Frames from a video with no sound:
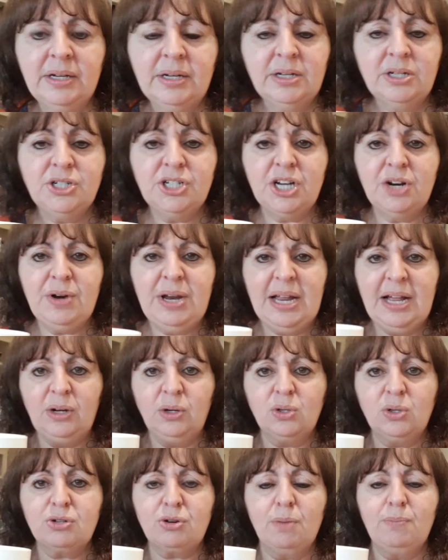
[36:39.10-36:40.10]
Sherry
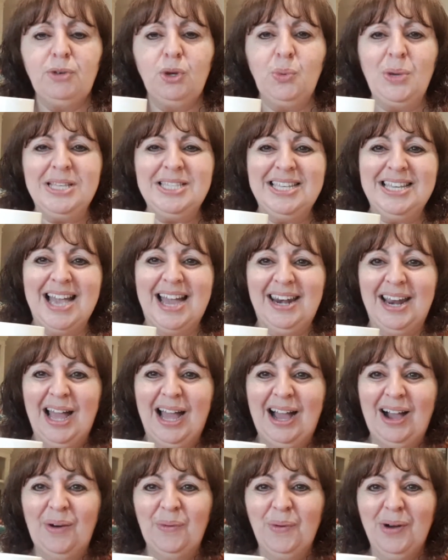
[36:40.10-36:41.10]
Eccles from Louisiana.